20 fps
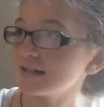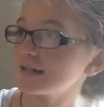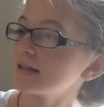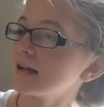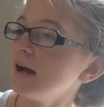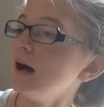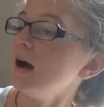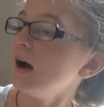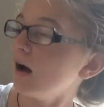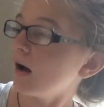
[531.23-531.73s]
is
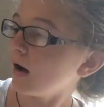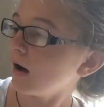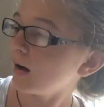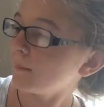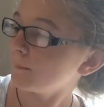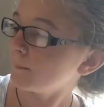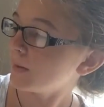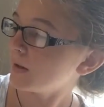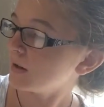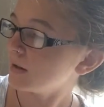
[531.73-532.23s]

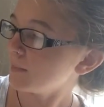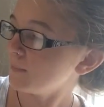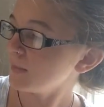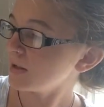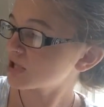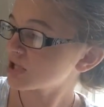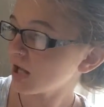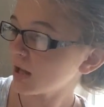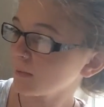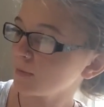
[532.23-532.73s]

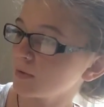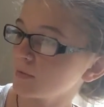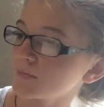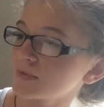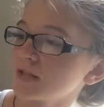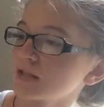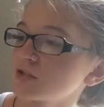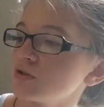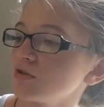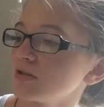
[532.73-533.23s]
Mitch
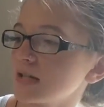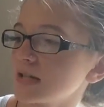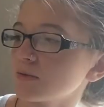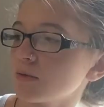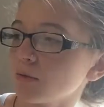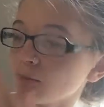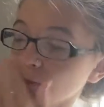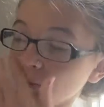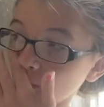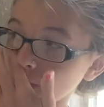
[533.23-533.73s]
Albom's Tuesdays
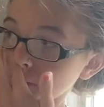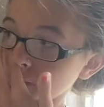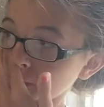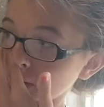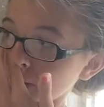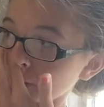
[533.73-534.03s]
with